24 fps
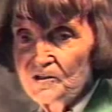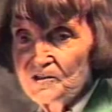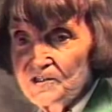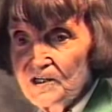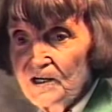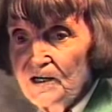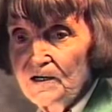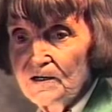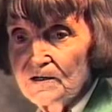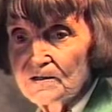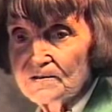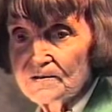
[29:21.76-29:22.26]

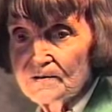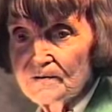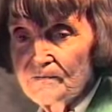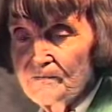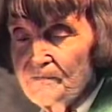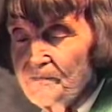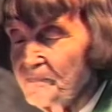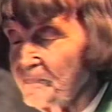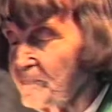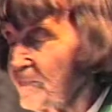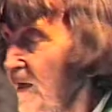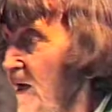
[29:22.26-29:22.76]
disease.
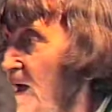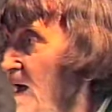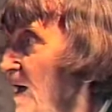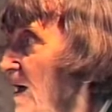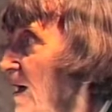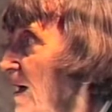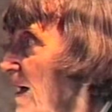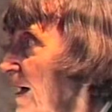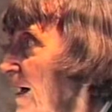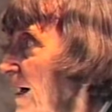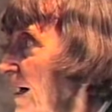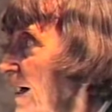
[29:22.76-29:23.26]

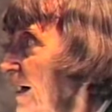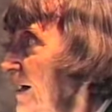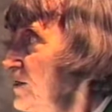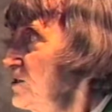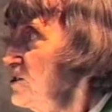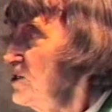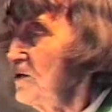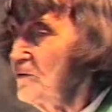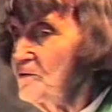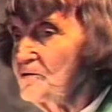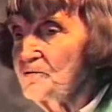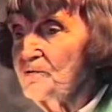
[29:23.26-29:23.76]
And
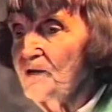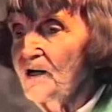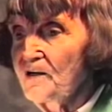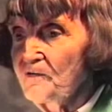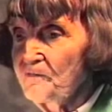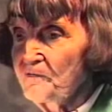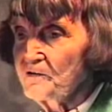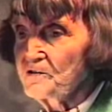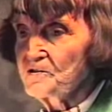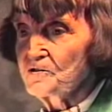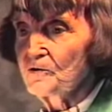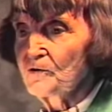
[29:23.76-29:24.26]
she was ready
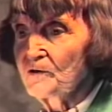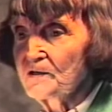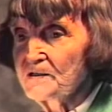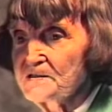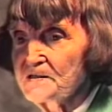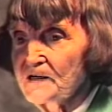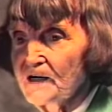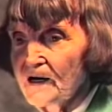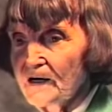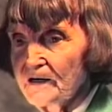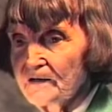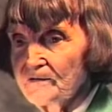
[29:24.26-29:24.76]
for
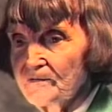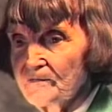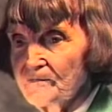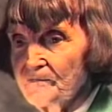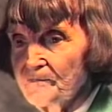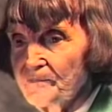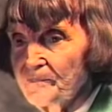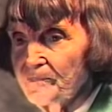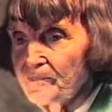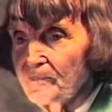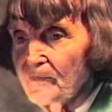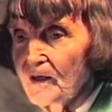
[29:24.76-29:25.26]
suicide.
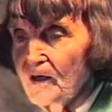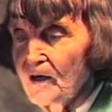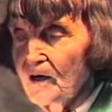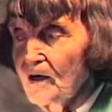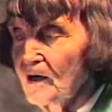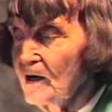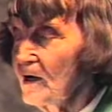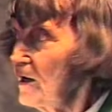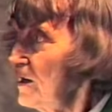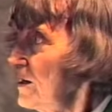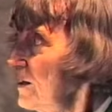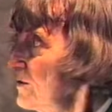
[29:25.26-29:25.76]

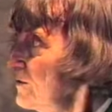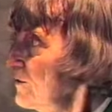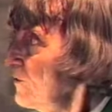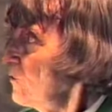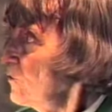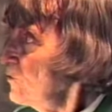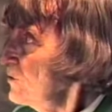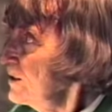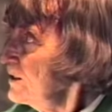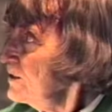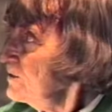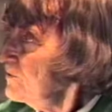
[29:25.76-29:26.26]
In
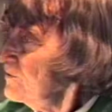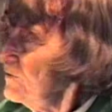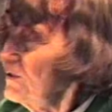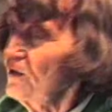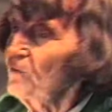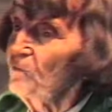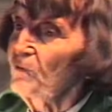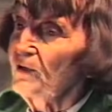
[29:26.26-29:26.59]
only three